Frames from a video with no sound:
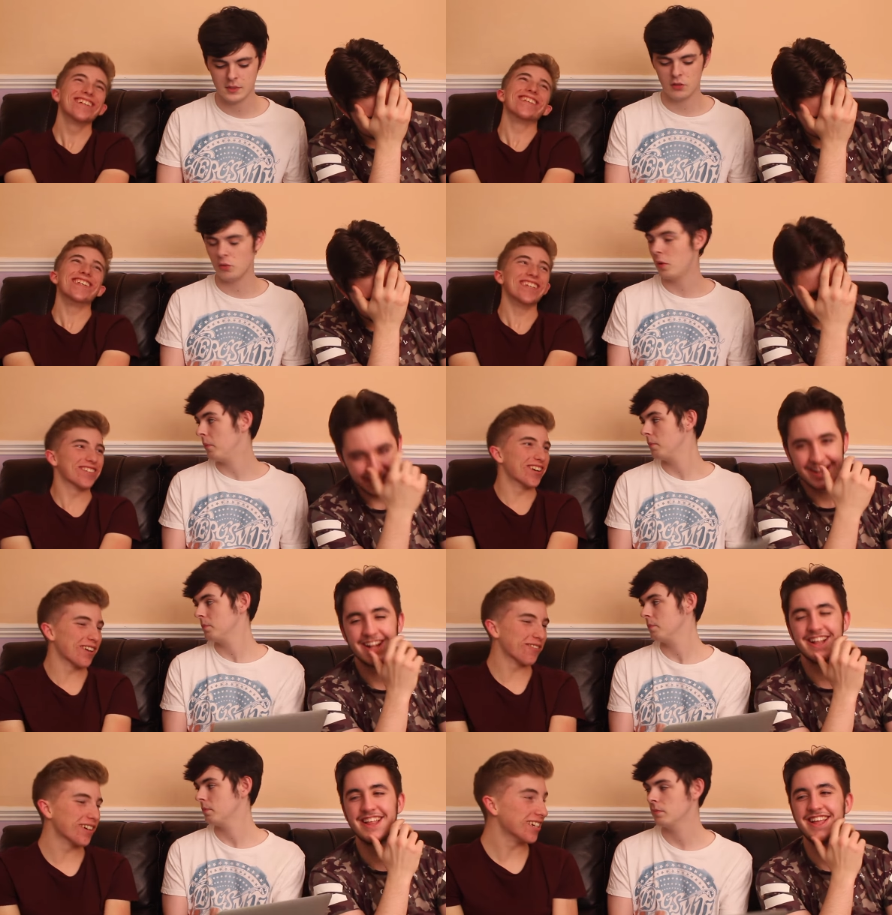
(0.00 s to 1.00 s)
Speaker 1: You've got to
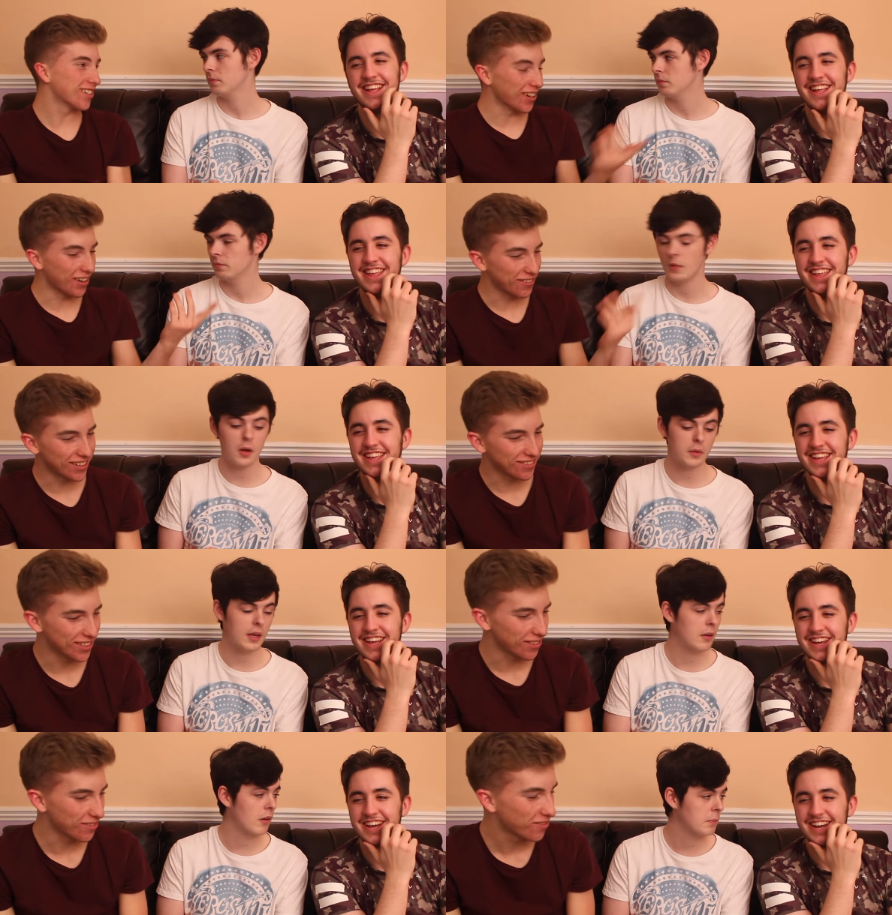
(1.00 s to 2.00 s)
go oh, first. He's got to go first. Oh,
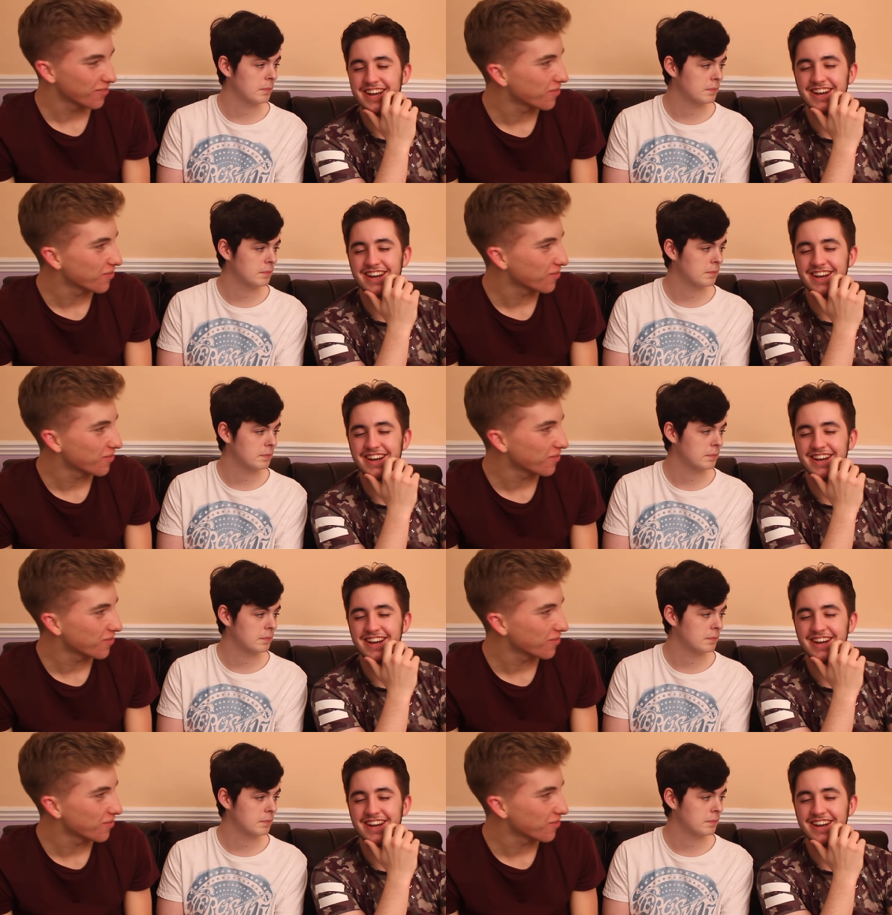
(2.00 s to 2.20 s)
yeah, you're up.